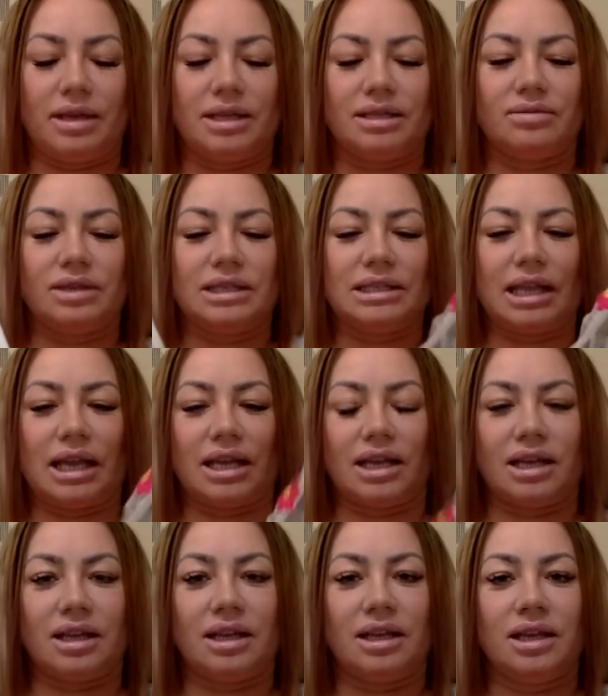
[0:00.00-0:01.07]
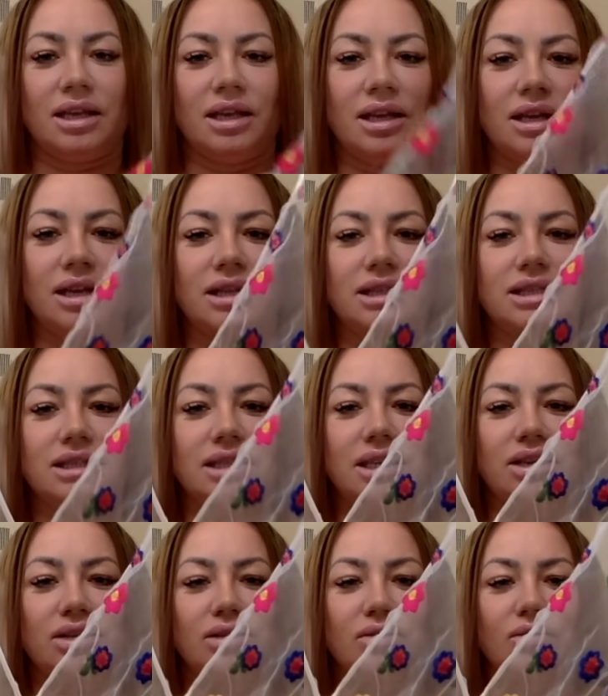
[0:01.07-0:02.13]
this one is like a see
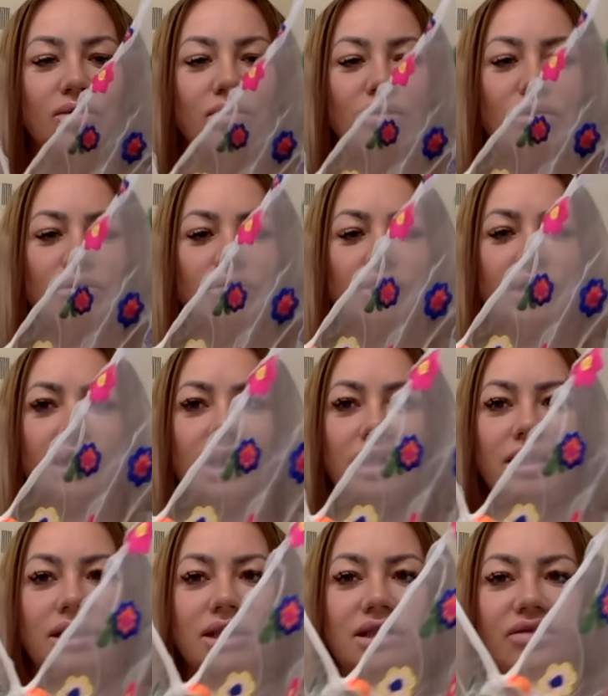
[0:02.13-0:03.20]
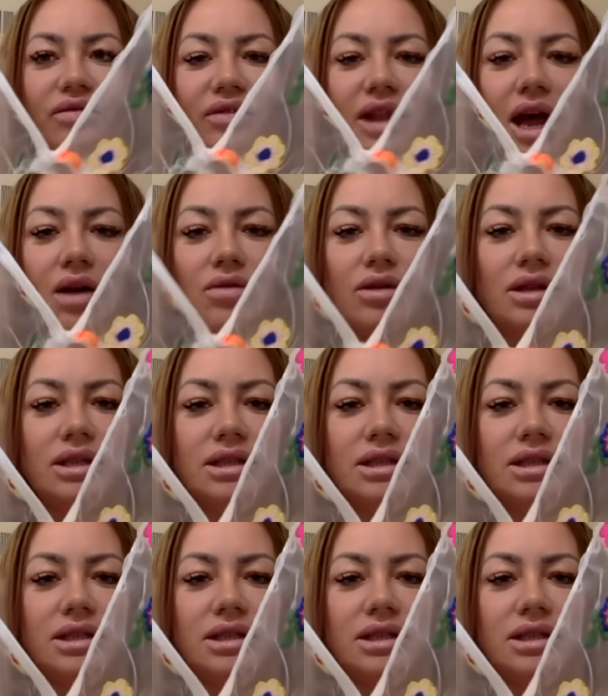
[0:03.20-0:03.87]
through with like these flowers